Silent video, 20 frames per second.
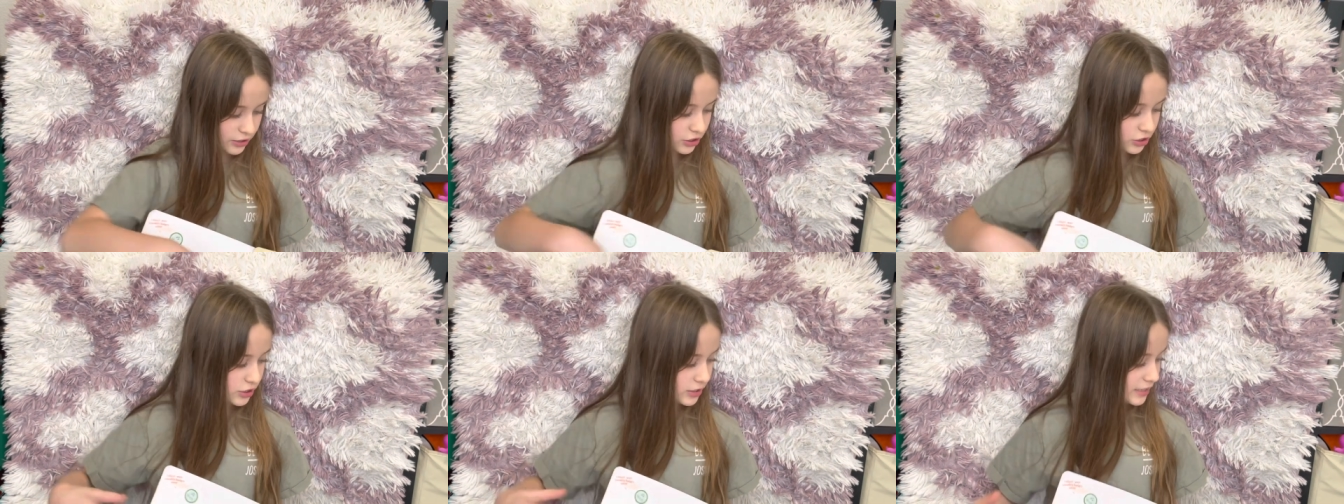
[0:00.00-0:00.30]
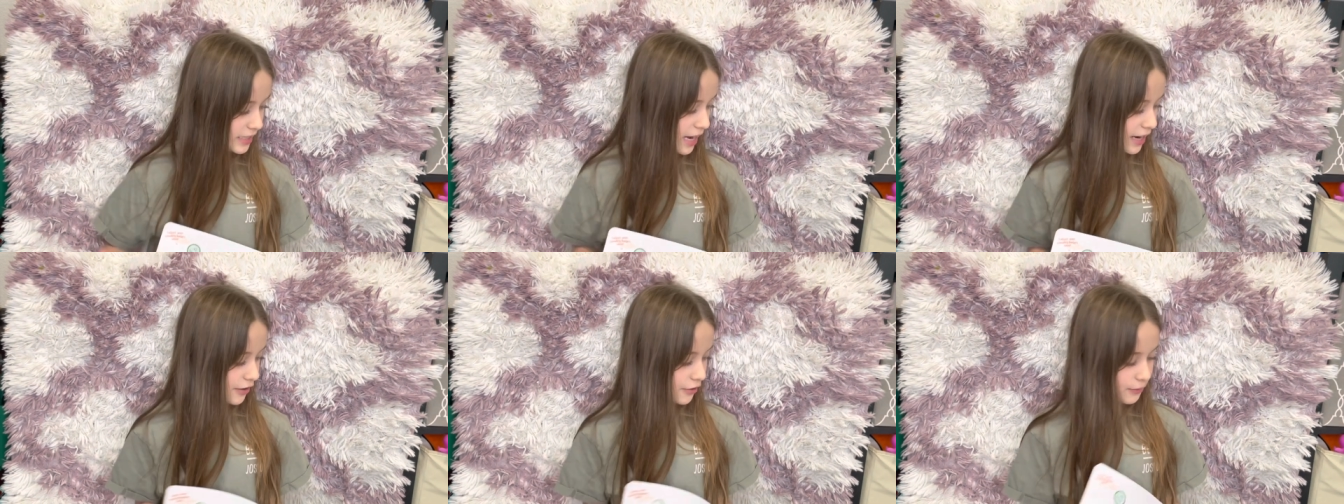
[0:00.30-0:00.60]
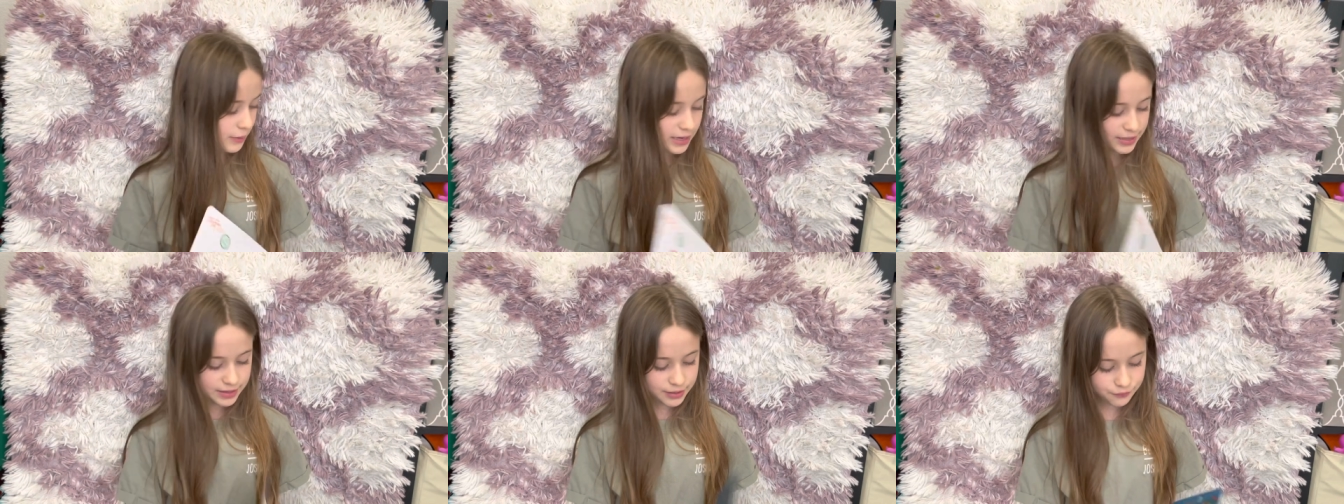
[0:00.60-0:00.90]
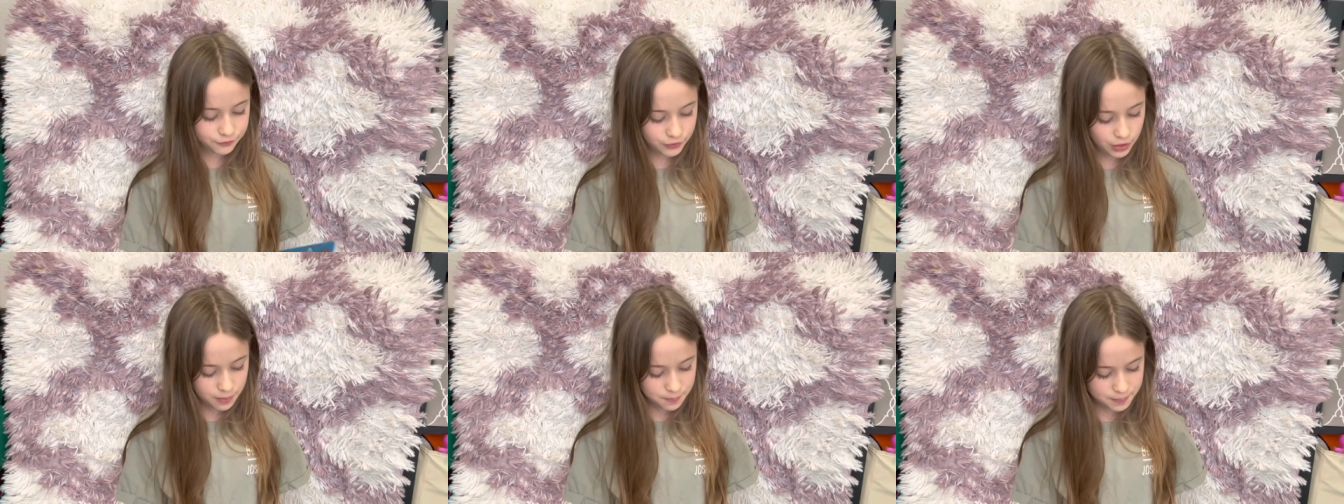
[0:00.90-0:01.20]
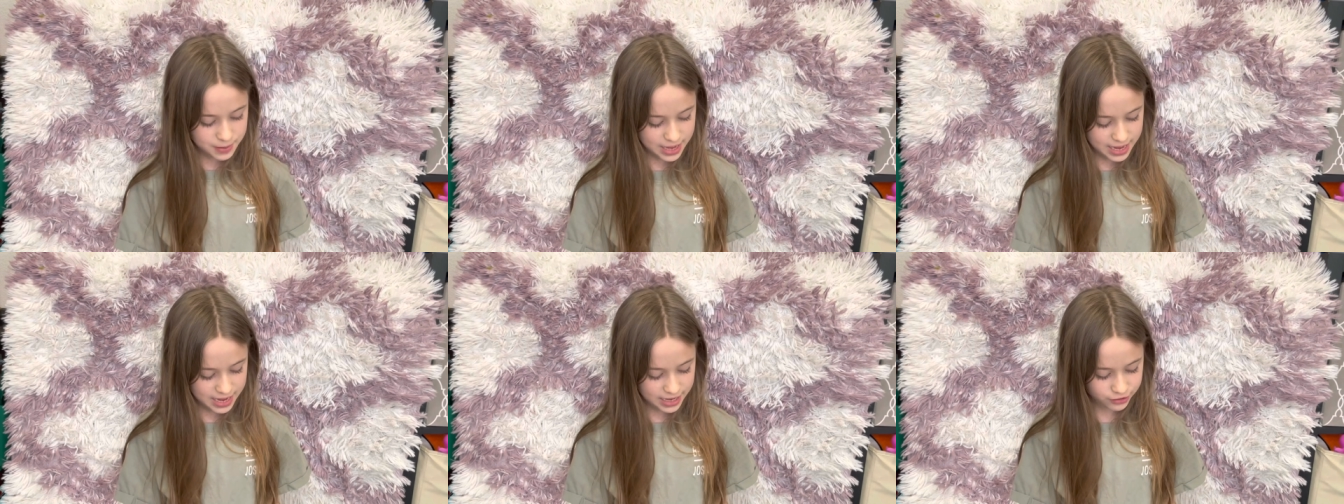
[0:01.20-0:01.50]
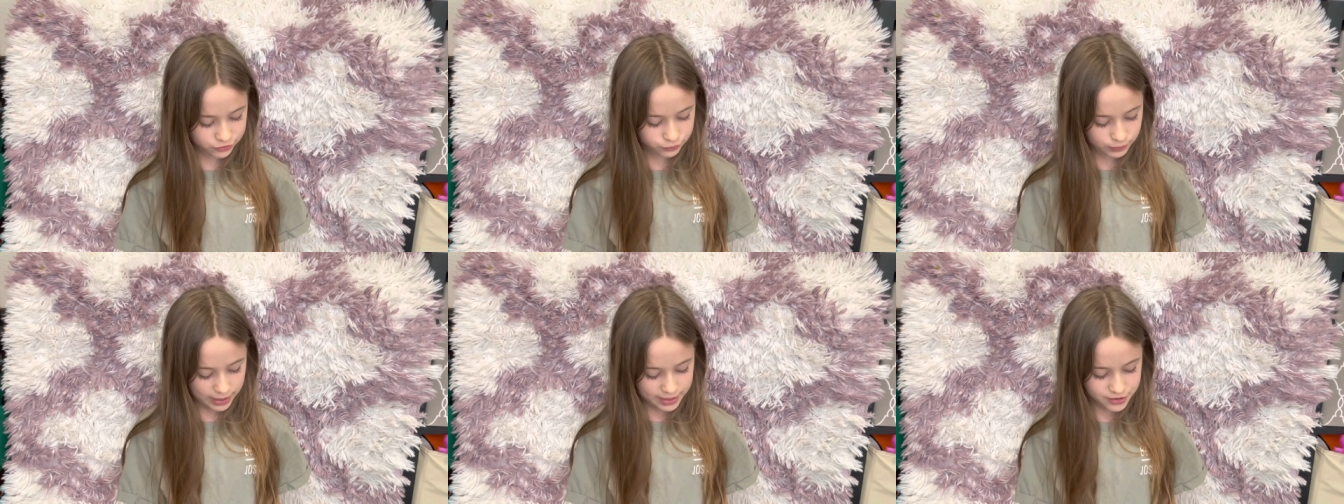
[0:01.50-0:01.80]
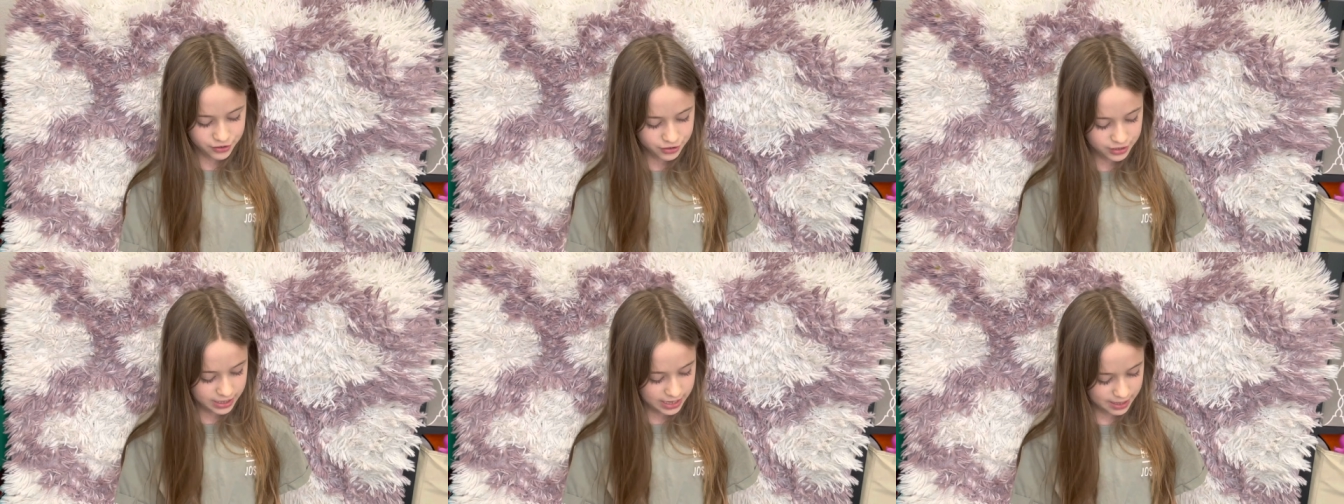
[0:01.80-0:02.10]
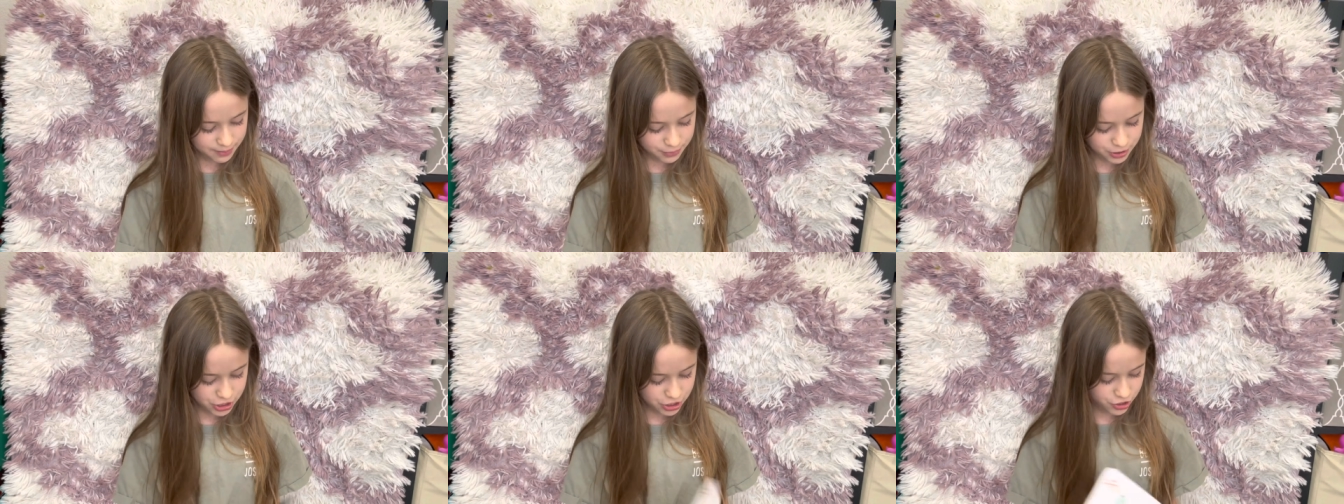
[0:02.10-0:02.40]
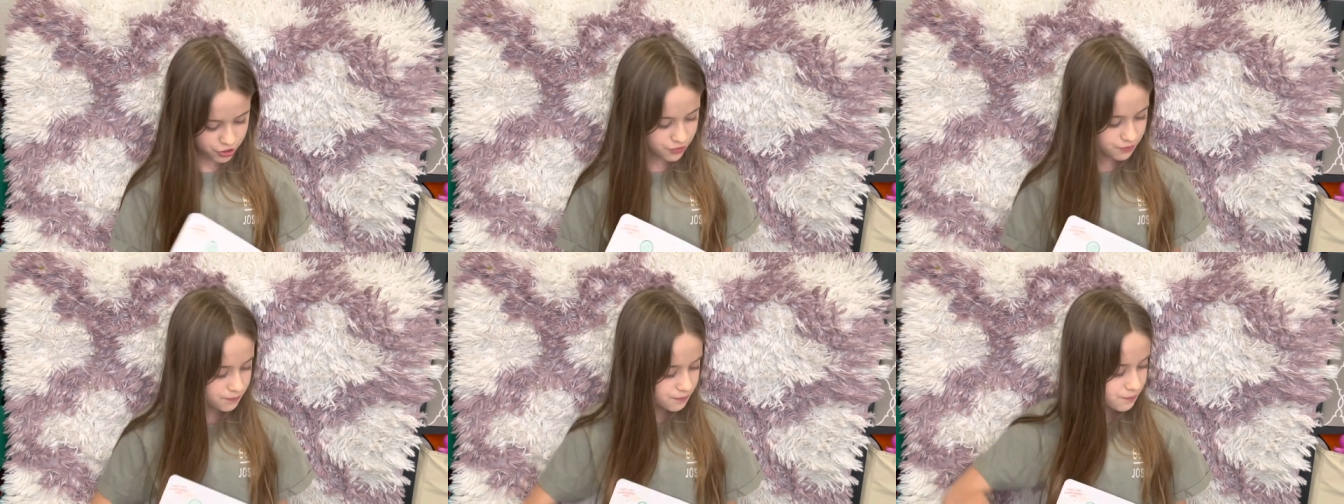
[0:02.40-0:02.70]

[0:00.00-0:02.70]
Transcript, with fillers: to decorate the front page, write your name here.